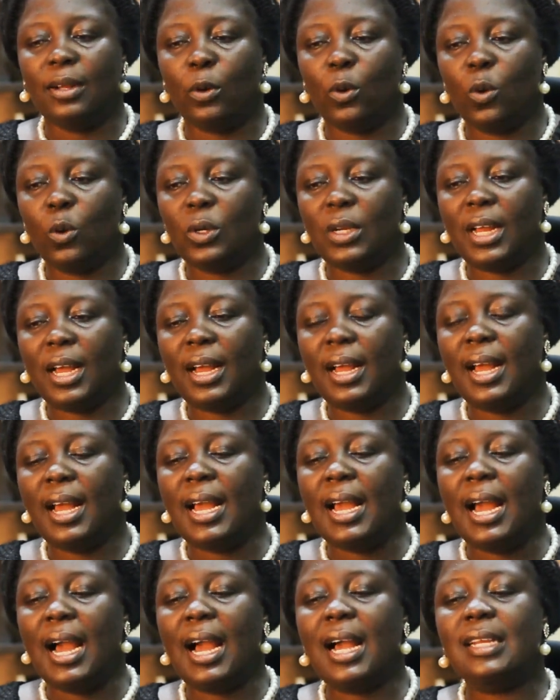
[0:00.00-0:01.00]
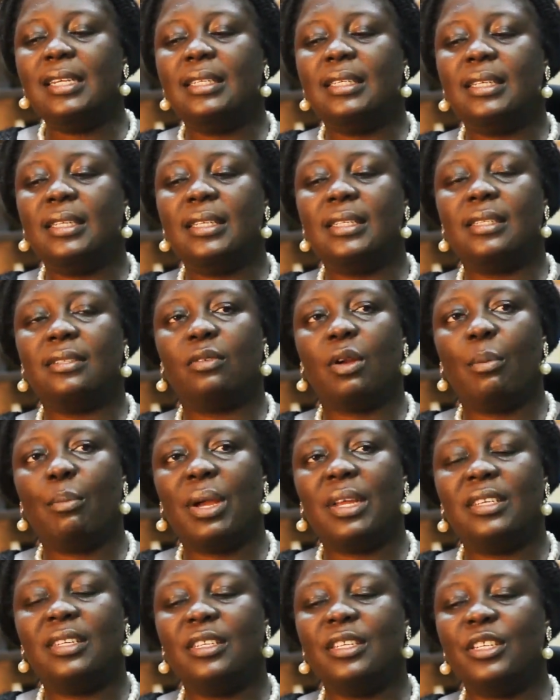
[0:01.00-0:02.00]
owner, and this
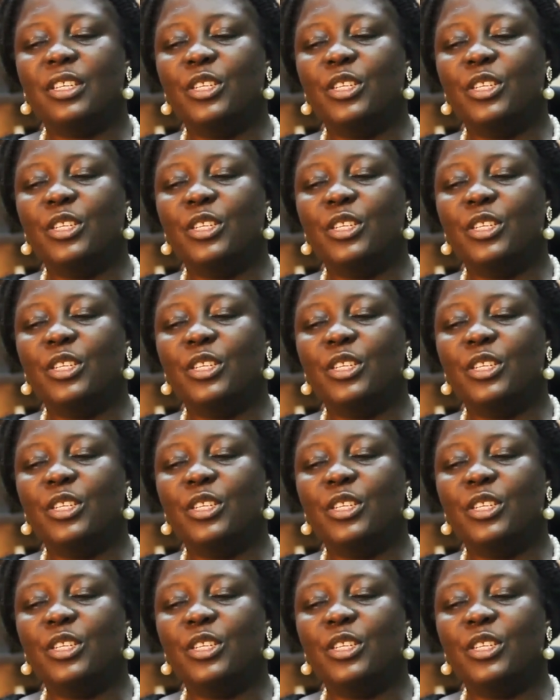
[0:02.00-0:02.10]
remedy